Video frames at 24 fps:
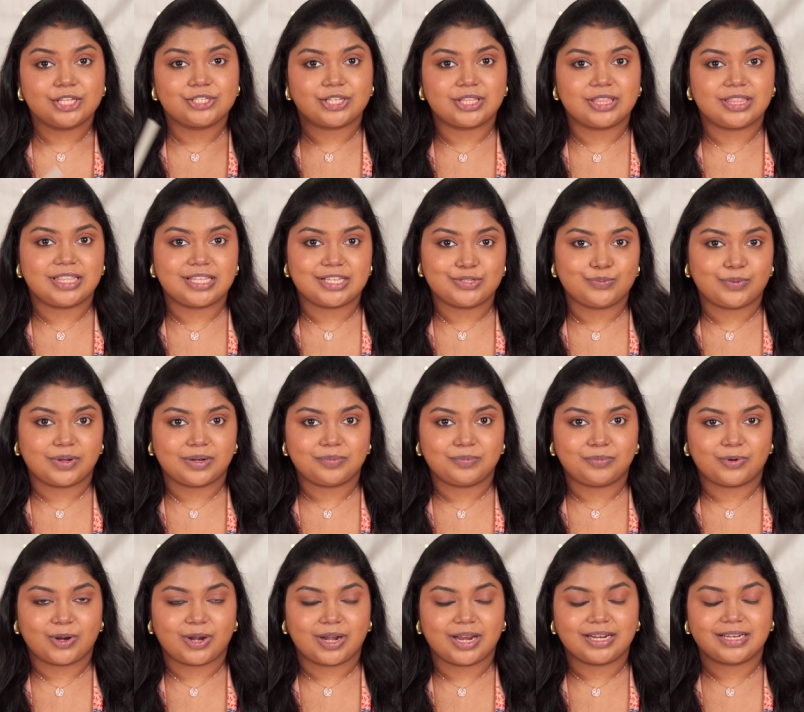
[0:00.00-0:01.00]
So this one
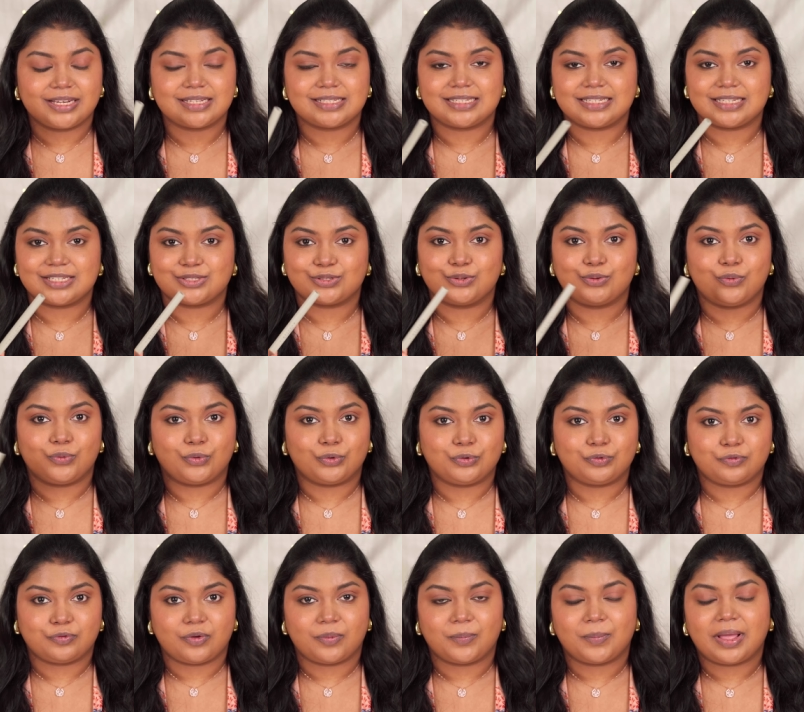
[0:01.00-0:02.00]
product is just go-to
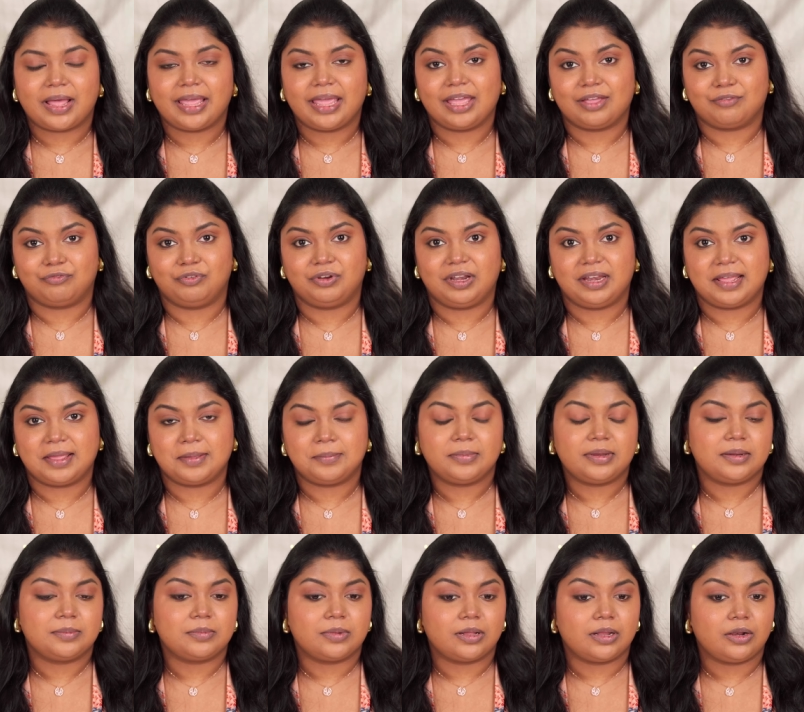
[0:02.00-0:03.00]
for my everyday
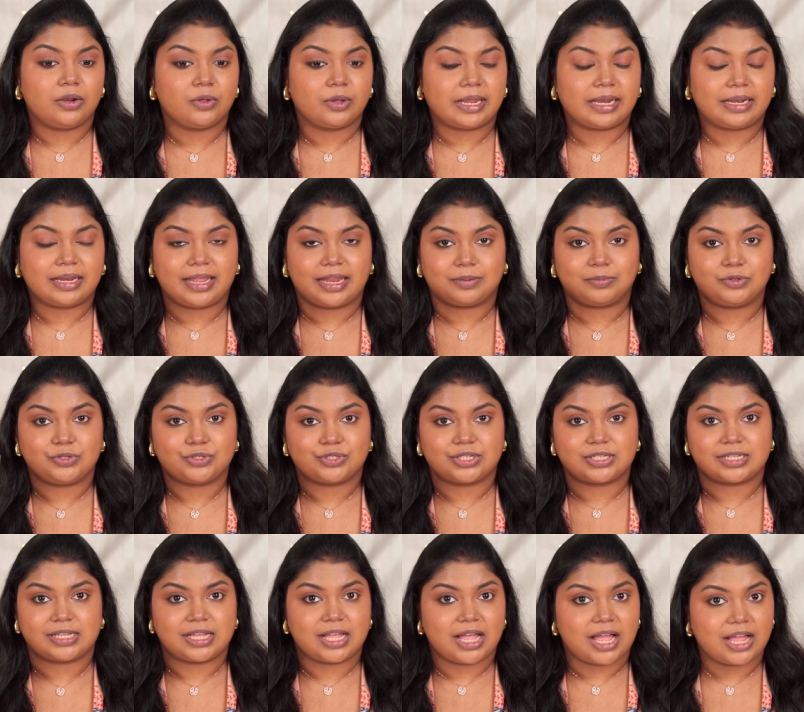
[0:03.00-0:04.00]
minimal look. It can be used
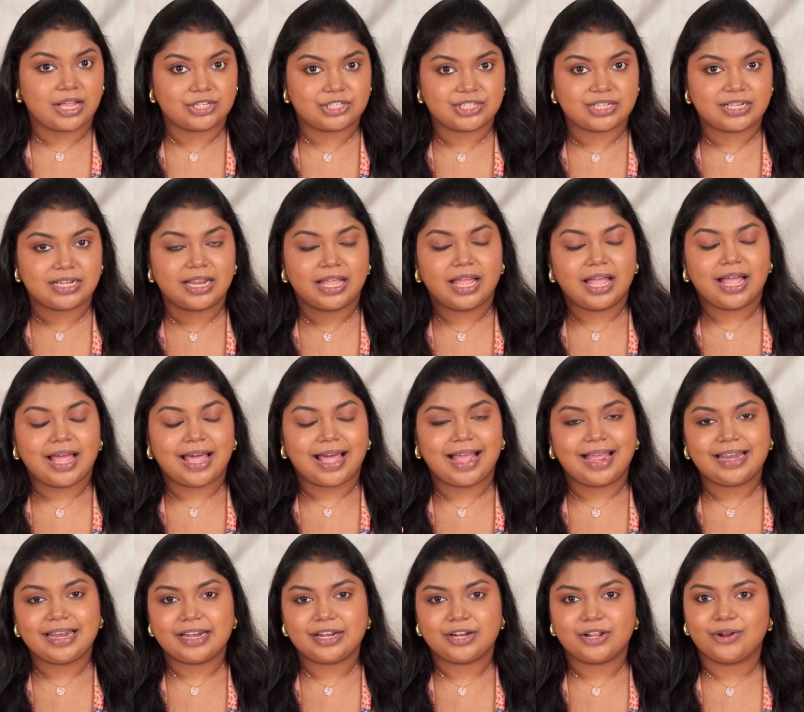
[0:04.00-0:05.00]
as a kajal,
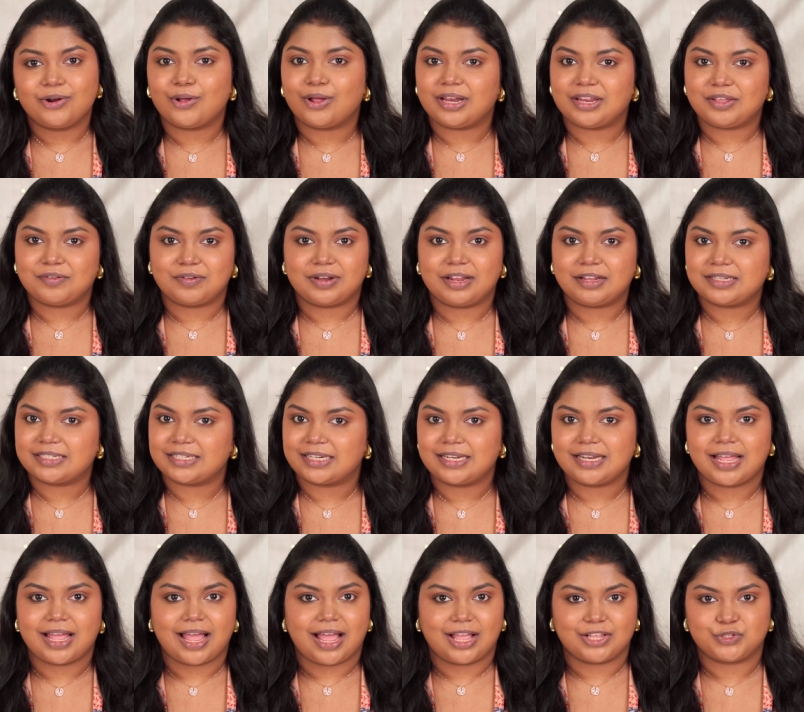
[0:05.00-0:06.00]
eyeliner, or even as
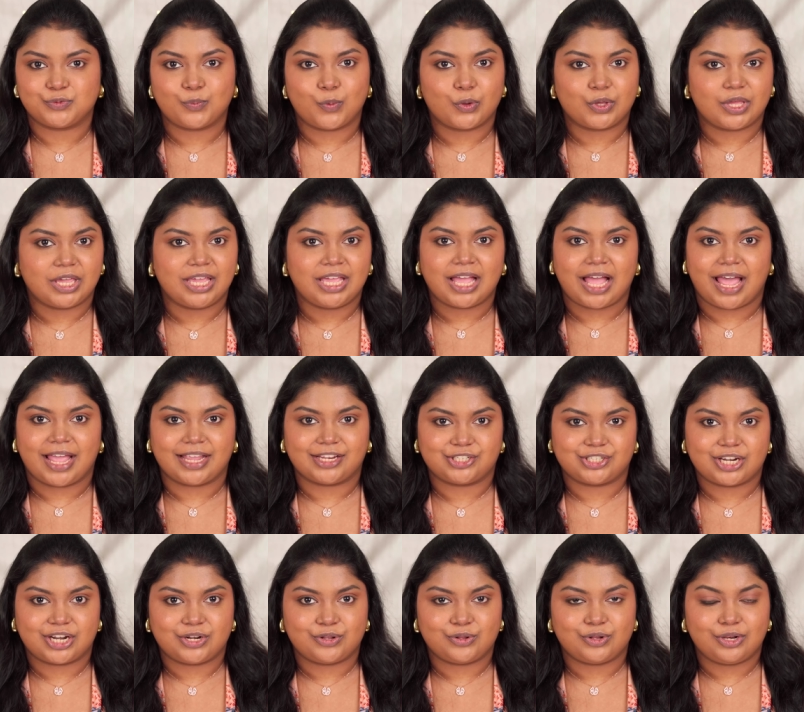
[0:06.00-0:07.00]
a smoky
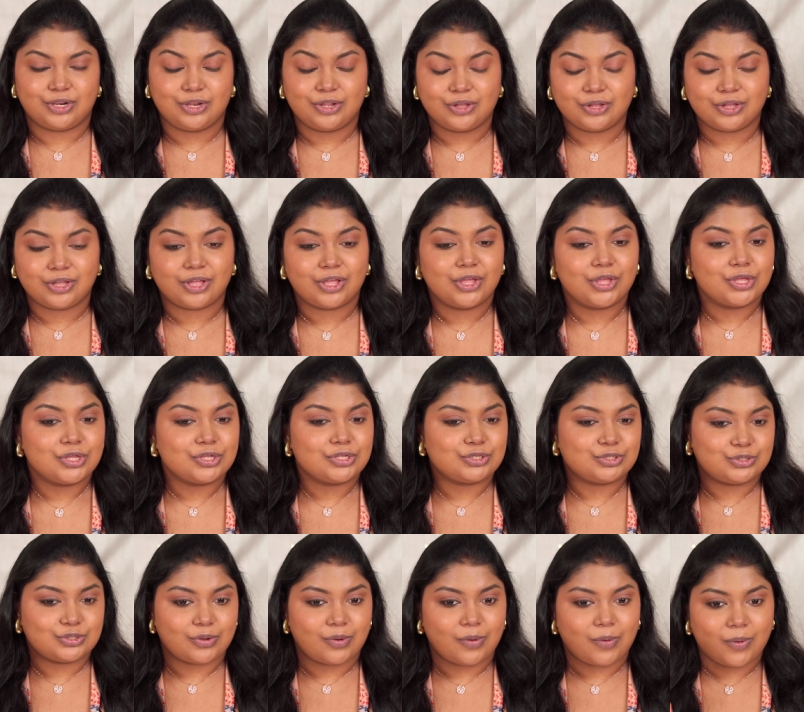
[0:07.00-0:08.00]
eyeshadow look.
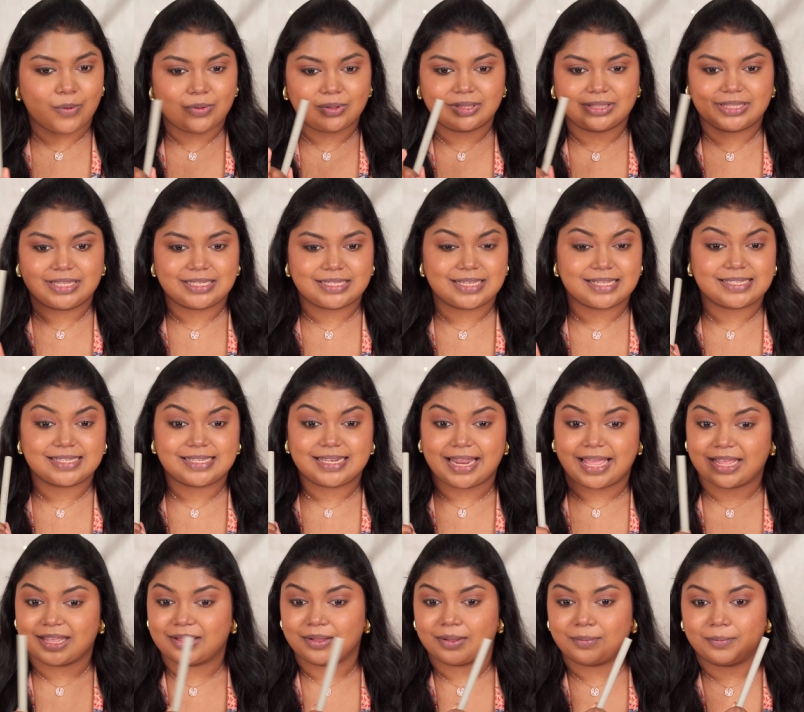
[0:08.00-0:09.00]
So this is
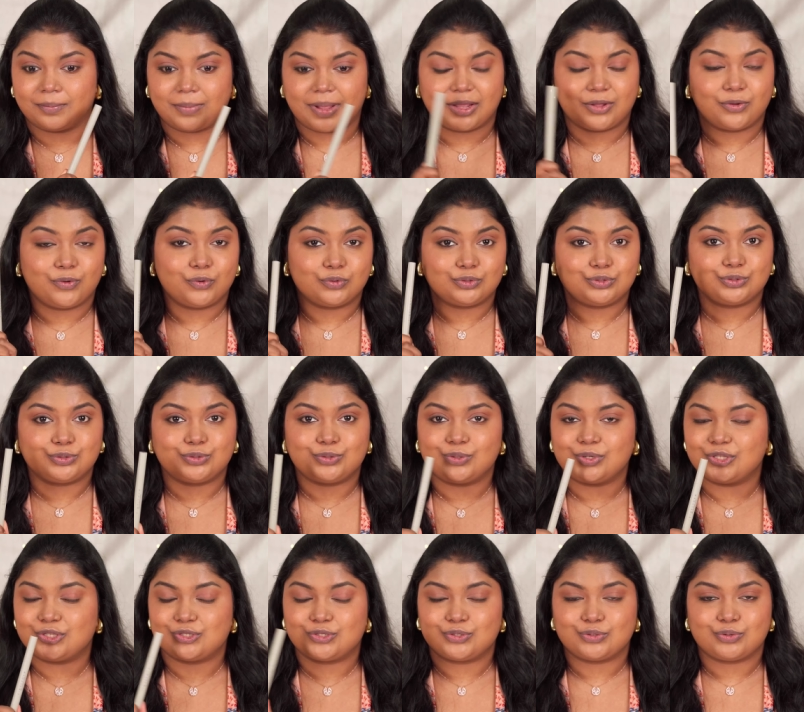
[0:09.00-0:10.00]
like my go-to.
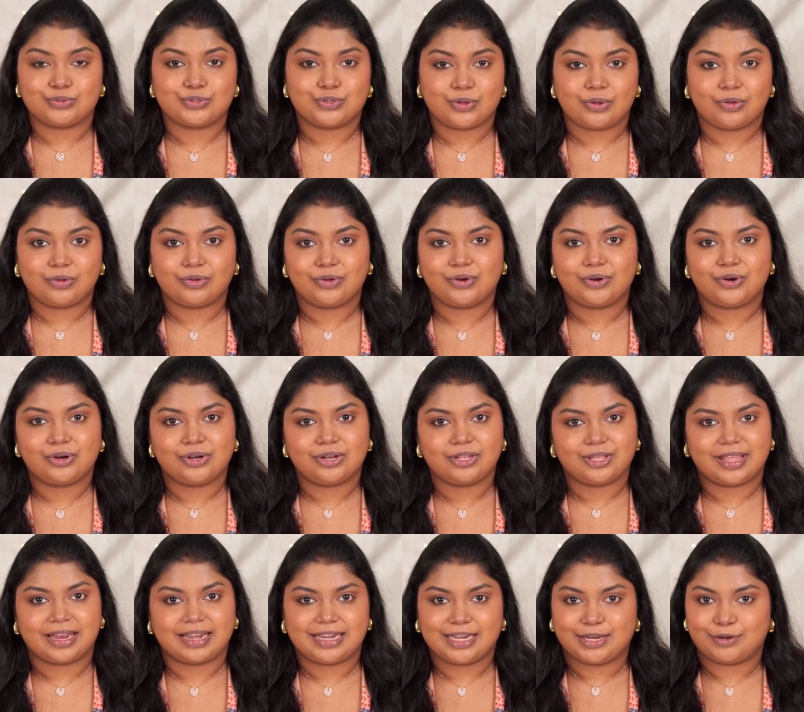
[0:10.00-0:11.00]
It's so good.
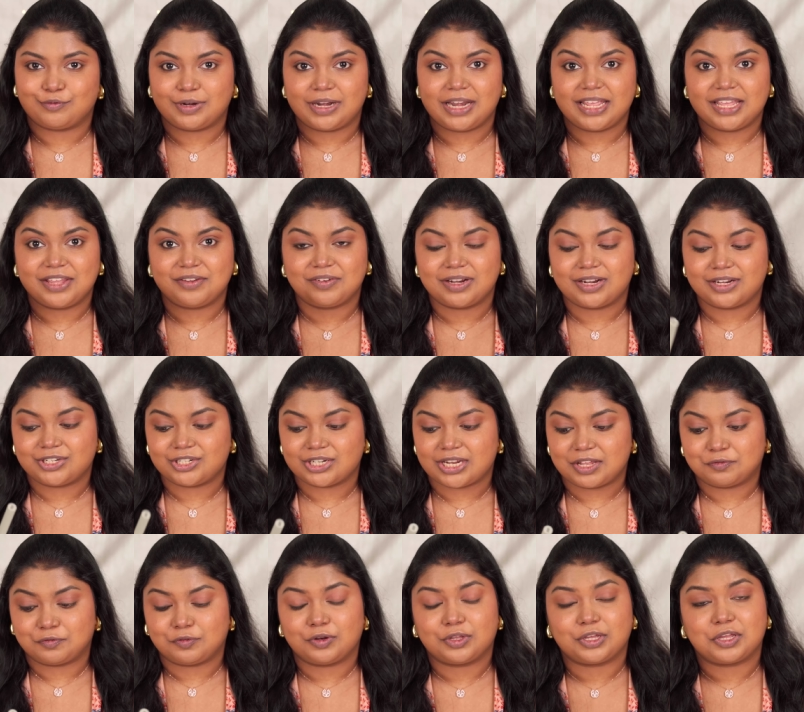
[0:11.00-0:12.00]
You can definitely give it a try
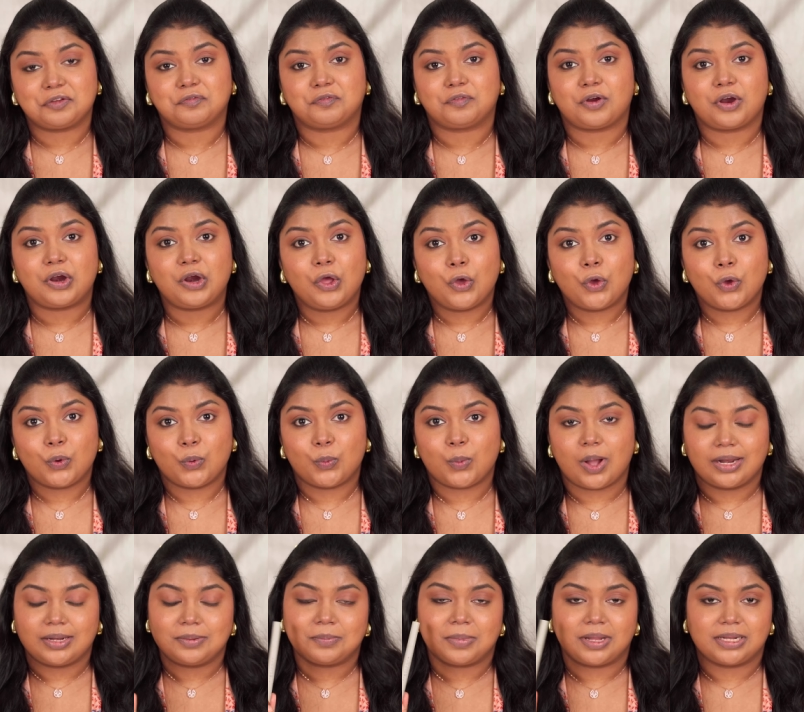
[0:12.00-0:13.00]
if you're looking for
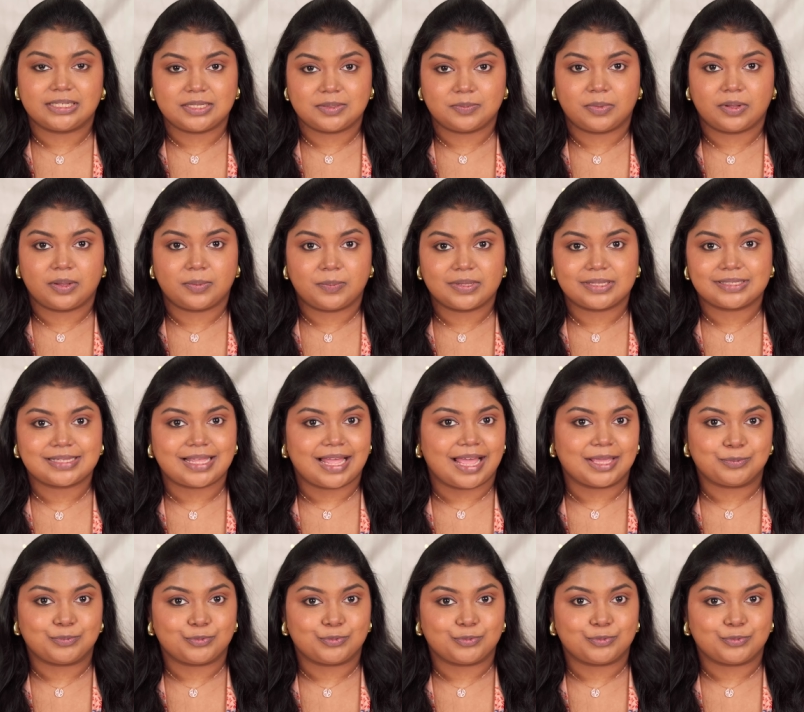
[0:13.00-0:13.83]
one multi-purpose eye